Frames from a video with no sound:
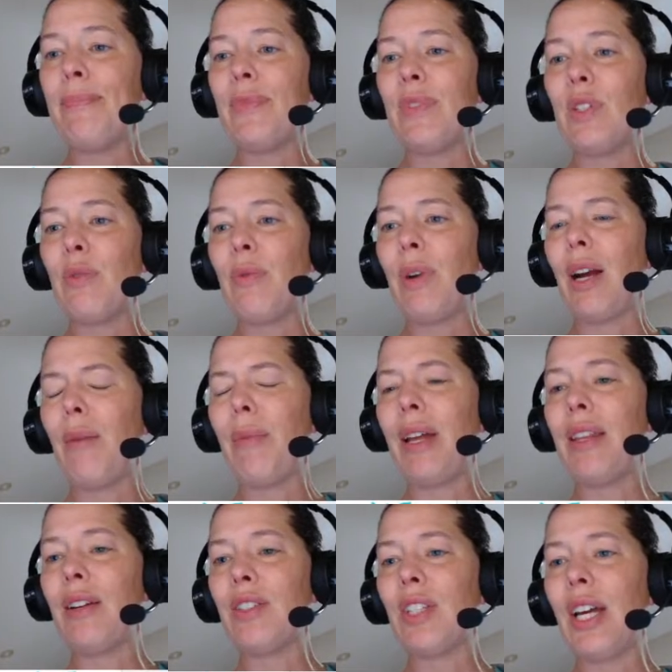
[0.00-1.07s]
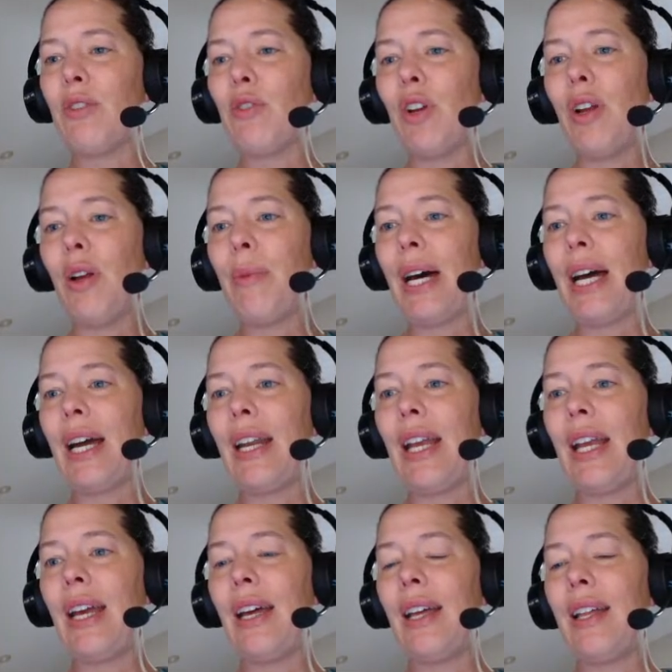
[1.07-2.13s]
So where am I? There's the hydronium ion
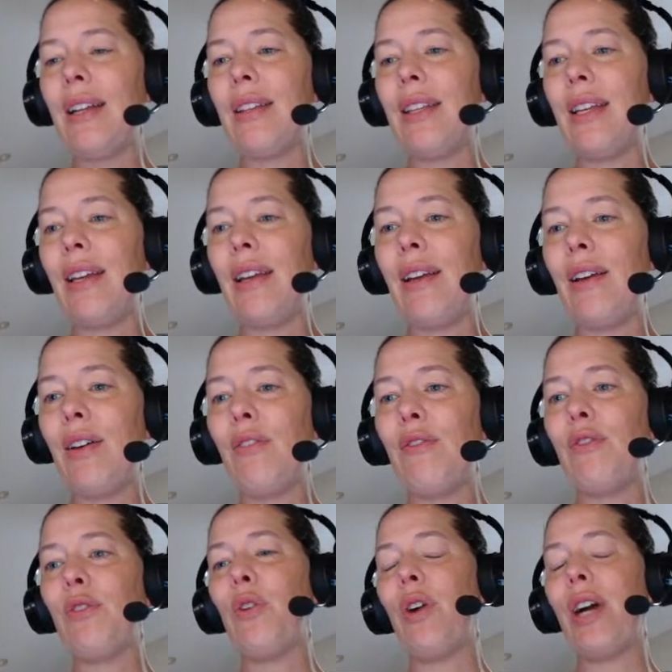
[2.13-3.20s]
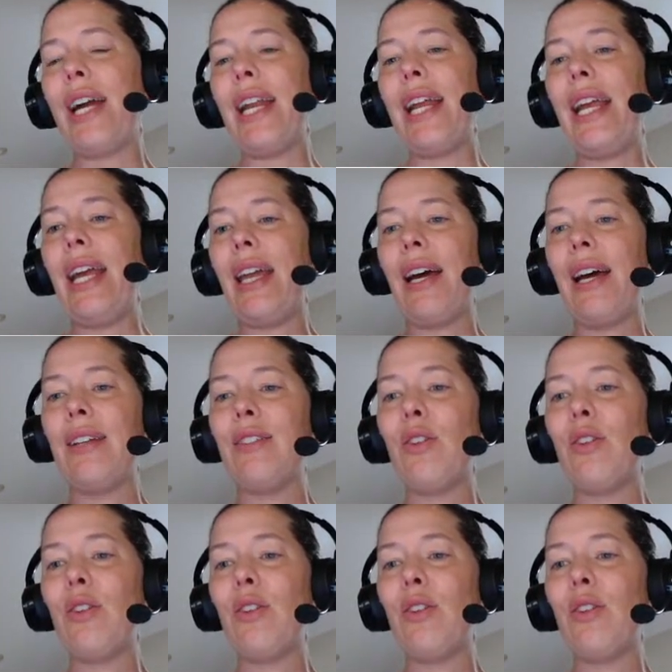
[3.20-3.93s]
and the fluoride anion.